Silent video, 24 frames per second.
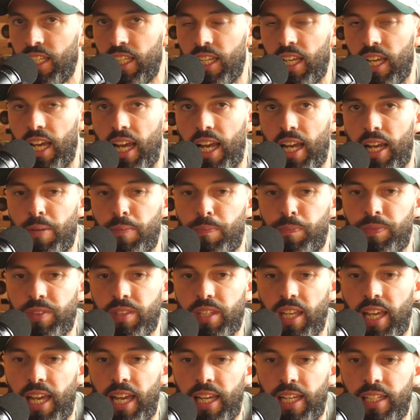
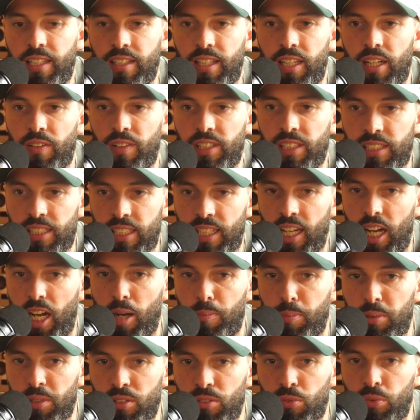And there is a
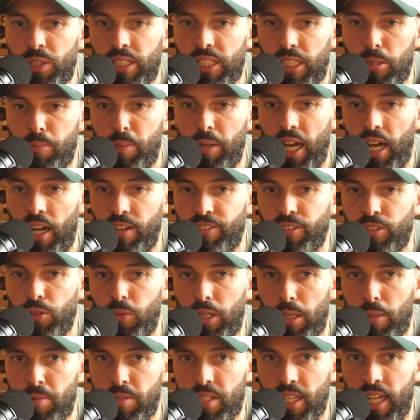couple of really powerful
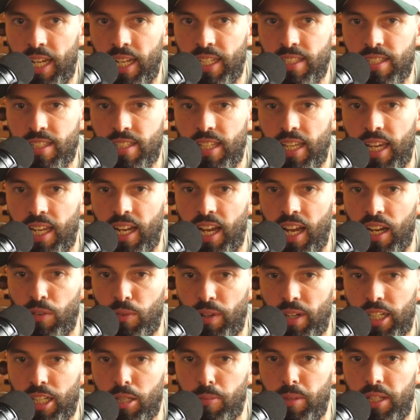websites that I
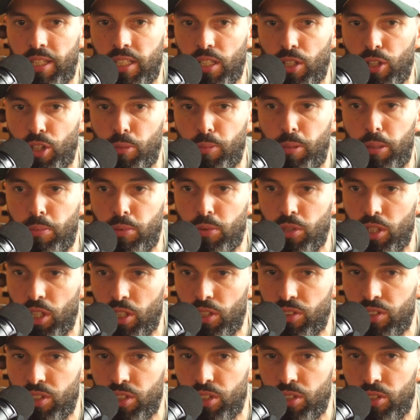recommend a lot of people go
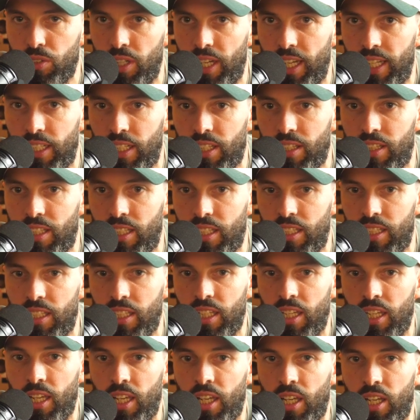to, and I think
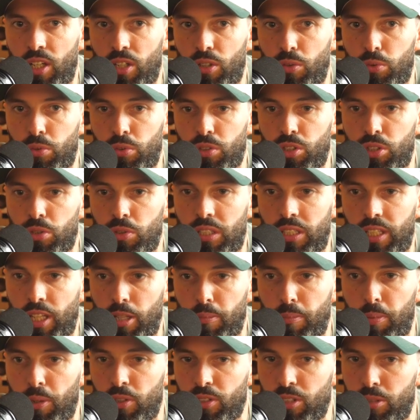we'll do another
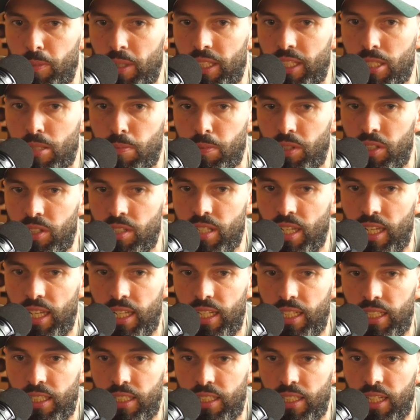post about this because
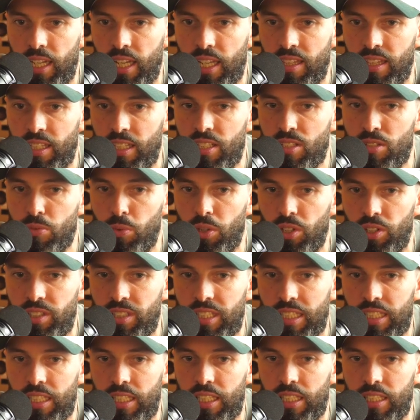I think it's worth
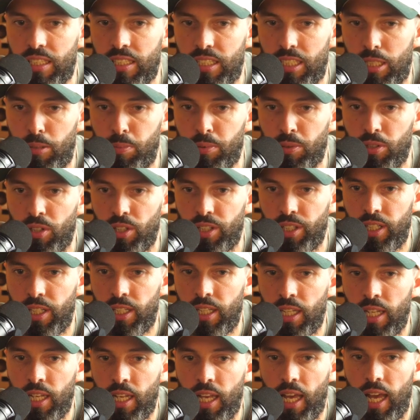digging in deeper on it.
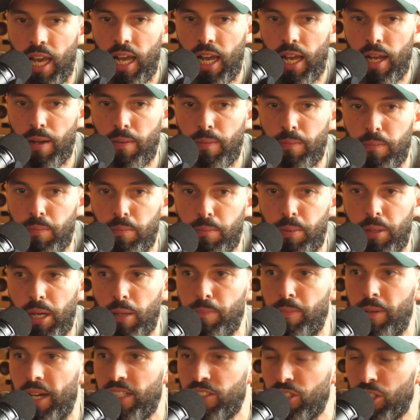But
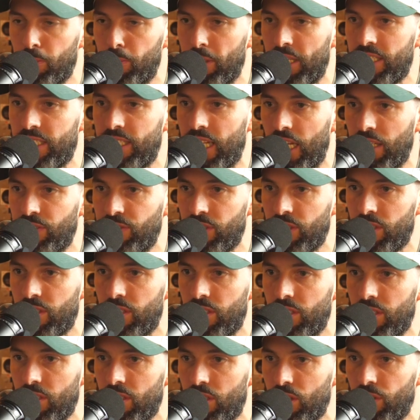Patrick Bet-David
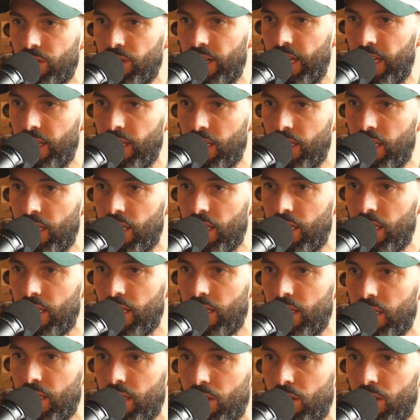created a